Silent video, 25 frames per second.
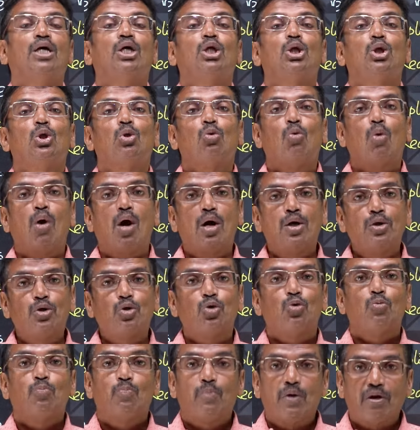you want
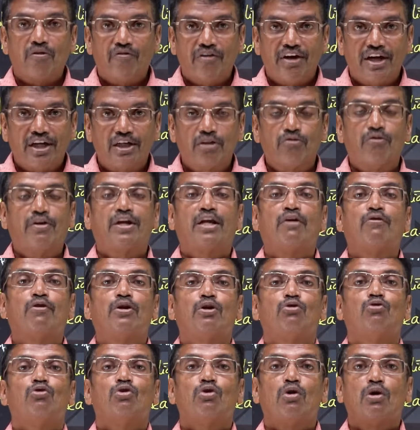to prevent whenever
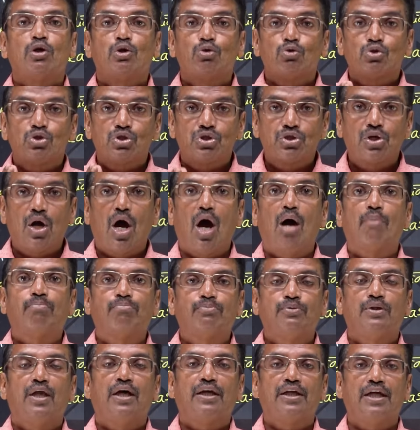you want to
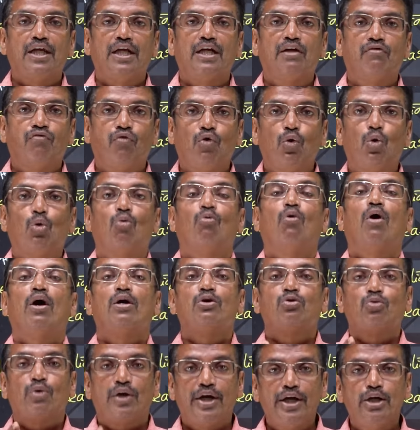stop the heat flow
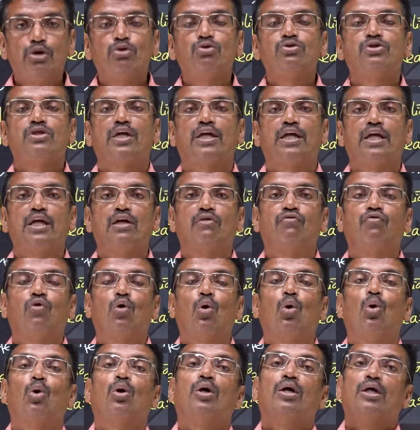want to reduce the heat
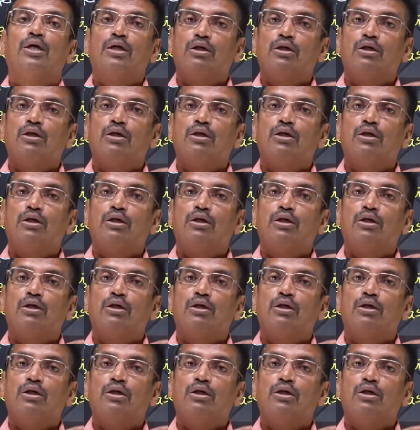flow